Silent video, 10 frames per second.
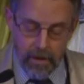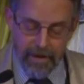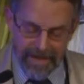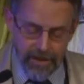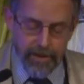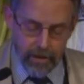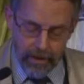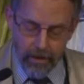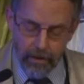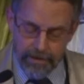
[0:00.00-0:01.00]
but
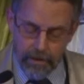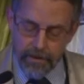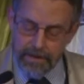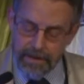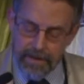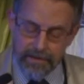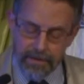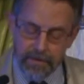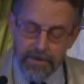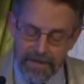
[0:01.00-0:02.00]
internally also the
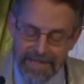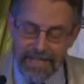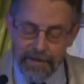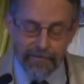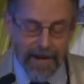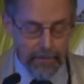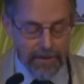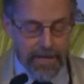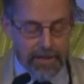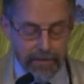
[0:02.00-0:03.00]
successive, successive
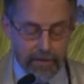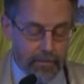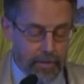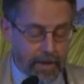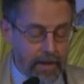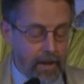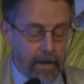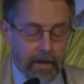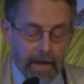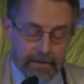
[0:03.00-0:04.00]
fragmentation of the community
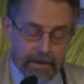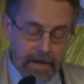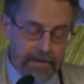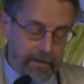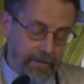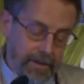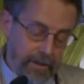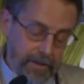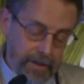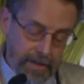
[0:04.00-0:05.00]
at the deaths of each
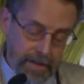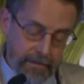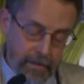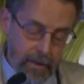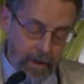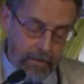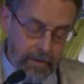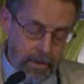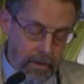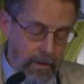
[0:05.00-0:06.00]
of the successive
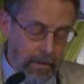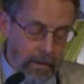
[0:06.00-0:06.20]
imams